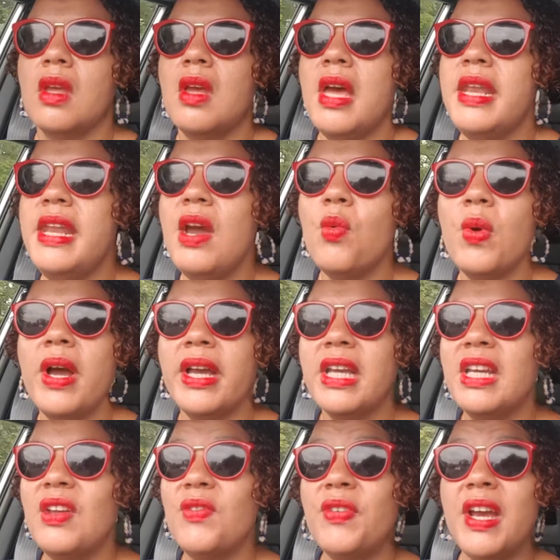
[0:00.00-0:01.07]
a
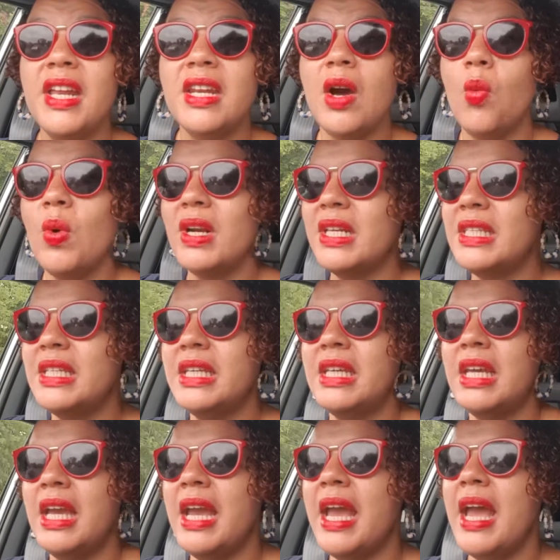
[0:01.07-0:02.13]
networking event. I won a
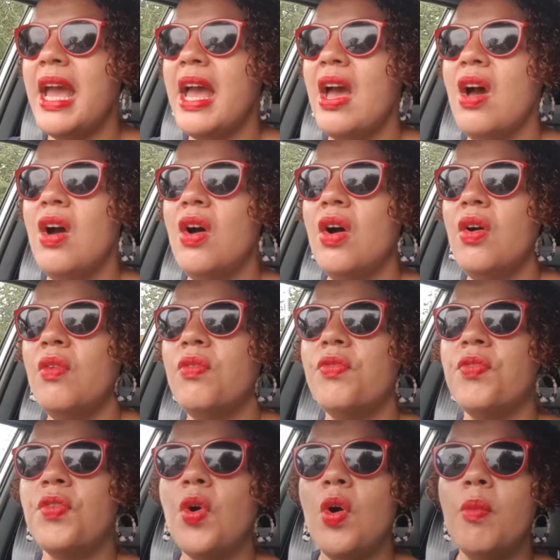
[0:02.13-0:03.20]
ticket
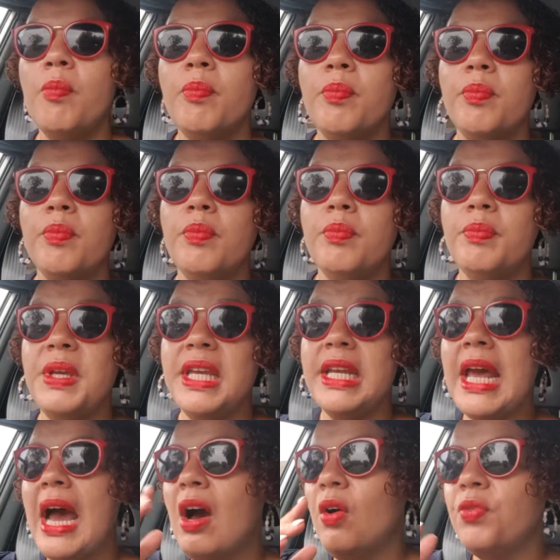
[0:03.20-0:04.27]
from
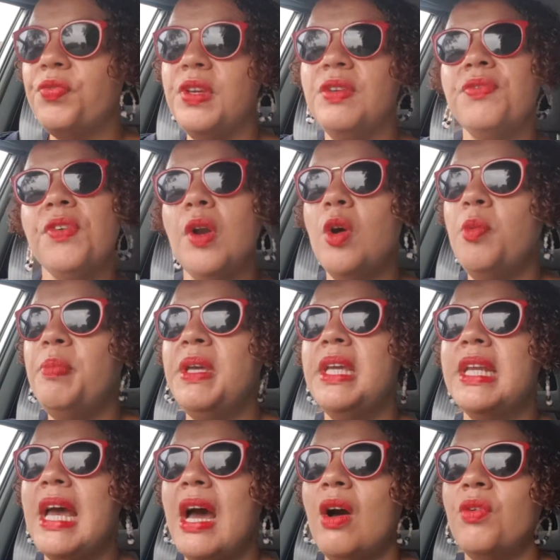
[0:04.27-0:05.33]
Being Alfie, Follow
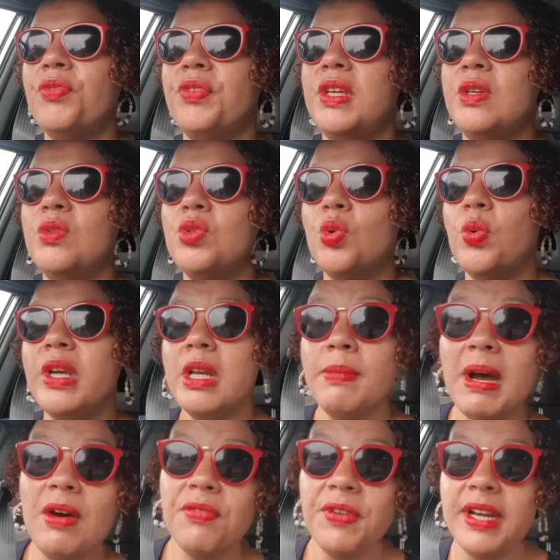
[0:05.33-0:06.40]
Being Alfie. It's talking
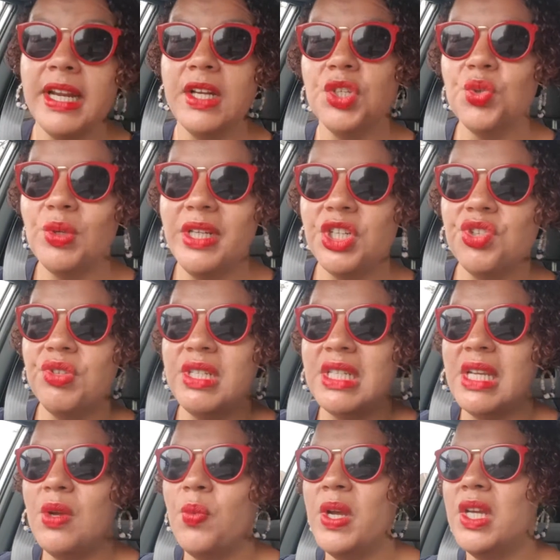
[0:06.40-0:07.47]
about financial
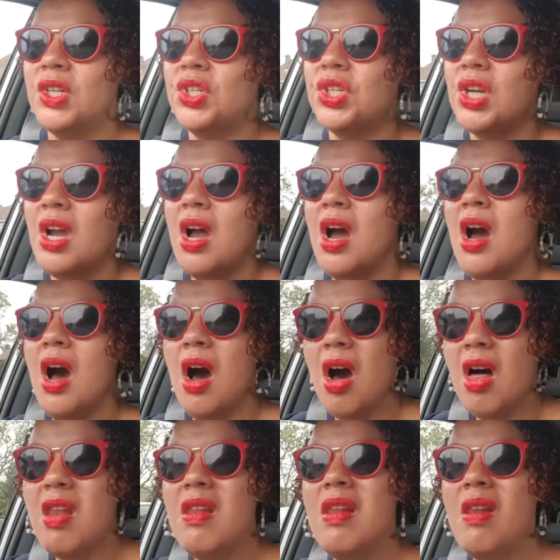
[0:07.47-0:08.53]
literacy, which
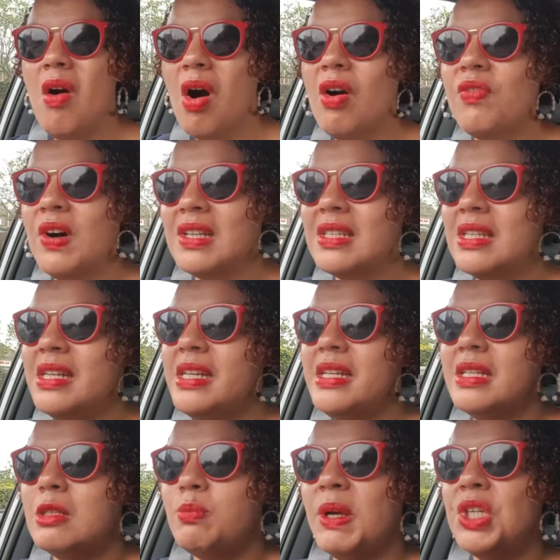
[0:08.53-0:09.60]
a lot of us need,
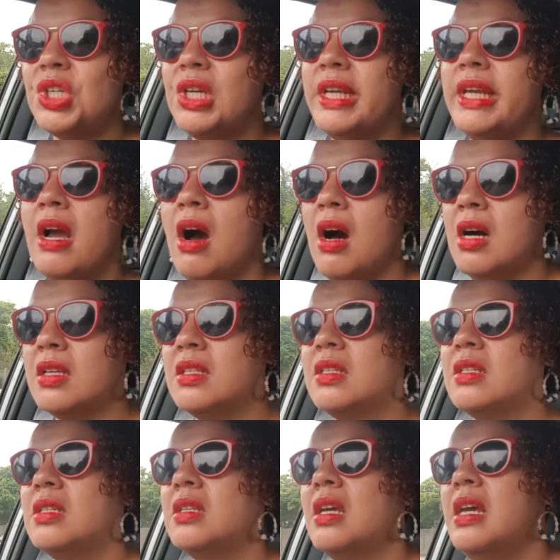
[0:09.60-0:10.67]
especially
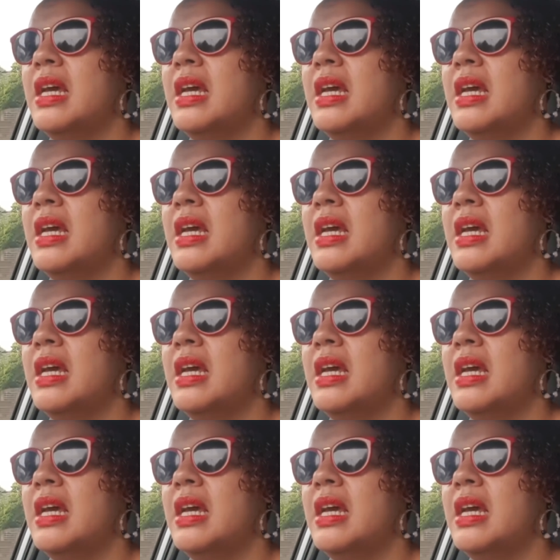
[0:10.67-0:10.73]
us